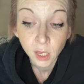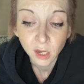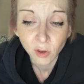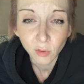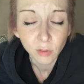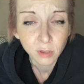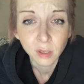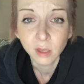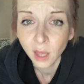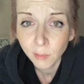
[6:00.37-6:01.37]
you know,
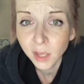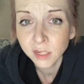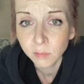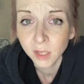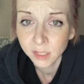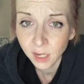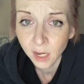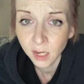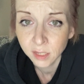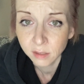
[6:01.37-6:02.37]
I made some
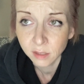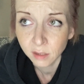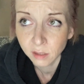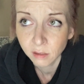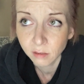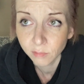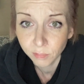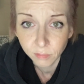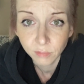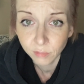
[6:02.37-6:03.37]
mistakes,
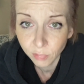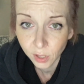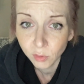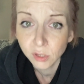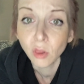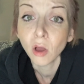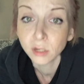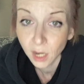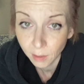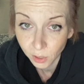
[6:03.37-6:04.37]
but it was a long
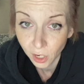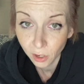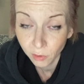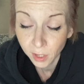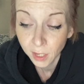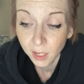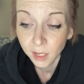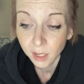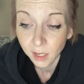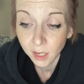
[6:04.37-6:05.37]
time ago.
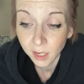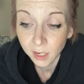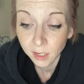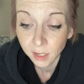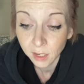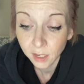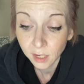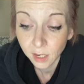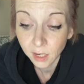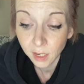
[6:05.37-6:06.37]
And,
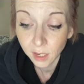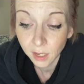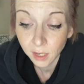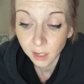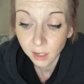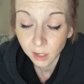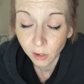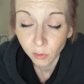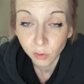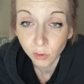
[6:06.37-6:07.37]
you
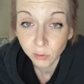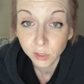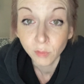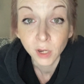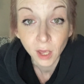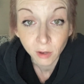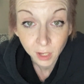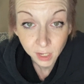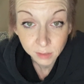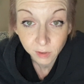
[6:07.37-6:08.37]
know, those have been held
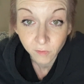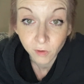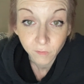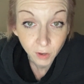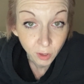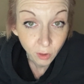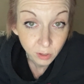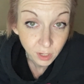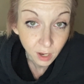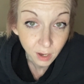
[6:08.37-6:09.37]
against me for a very long
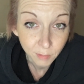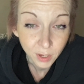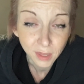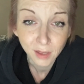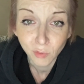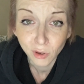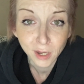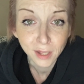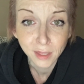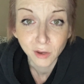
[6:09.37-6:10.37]
time, and they weren't
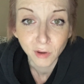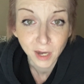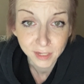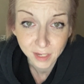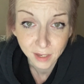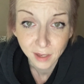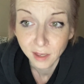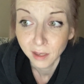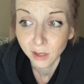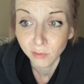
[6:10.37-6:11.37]
anything crazy.
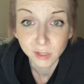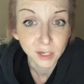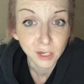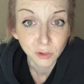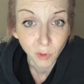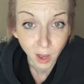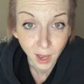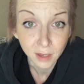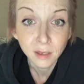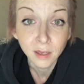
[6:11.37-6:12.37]
It was a DUI.